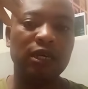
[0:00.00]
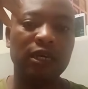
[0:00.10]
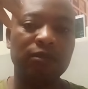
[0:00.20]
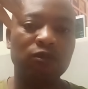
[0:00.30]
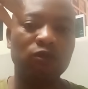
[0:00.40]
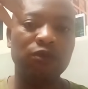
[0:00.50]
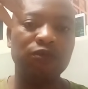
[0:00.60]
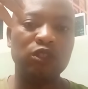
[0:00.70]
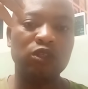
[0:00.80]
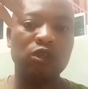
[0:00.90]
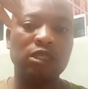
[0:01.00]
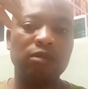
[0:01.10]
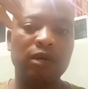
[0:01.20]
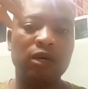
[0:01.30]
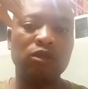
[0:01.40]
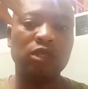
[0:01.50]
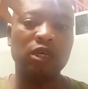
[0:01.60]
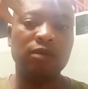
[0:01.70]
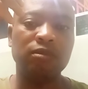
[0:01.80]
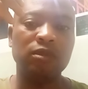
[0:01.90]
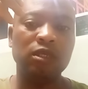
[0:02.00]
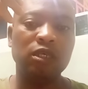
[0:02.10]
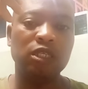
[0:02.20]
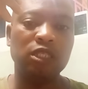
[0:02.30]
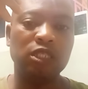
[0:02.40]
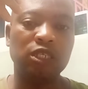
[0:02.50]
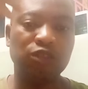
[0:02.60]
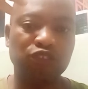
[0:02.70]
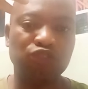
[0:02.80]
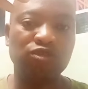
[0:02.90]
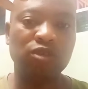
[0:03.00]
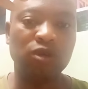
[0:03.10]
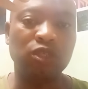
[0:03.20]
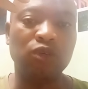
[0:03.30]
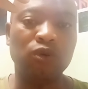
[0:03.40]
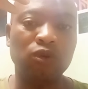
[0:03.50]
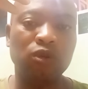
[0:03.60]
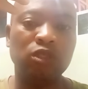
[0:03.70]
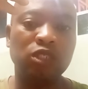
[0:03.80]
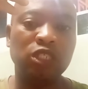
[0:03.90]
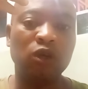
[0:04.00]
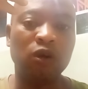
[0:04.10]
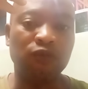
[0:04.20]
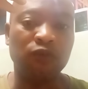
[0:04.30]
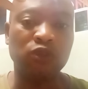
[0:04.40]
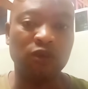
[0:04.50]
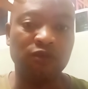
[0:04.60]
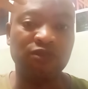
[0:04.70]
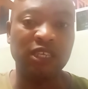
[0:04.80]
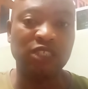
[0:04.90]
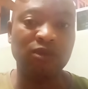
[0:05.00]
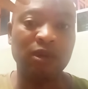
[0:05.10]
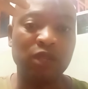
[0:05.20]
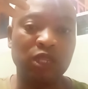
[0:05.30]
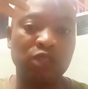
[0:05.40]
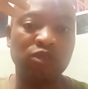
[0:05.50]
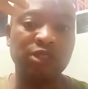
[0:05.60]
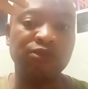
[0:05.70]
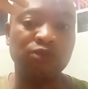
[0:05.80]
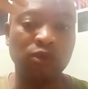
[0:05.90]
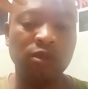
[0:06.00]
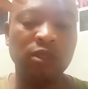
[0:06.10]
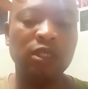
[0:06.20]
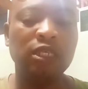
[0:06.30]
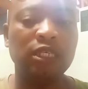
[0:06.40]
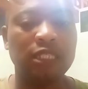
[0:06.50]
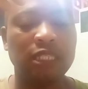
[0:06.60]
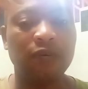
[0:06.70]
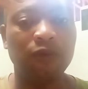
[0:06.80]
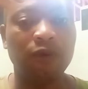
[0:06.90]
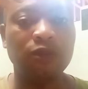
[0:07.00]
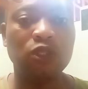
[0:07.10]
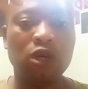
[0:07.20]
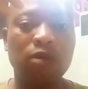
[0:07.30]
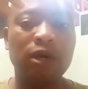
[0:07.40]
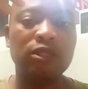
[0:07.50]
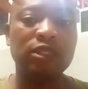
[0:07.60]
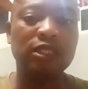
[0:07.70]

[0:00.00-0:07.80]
We've discussed about the history or the chronology of Nigerian military rule. Then we also talk about the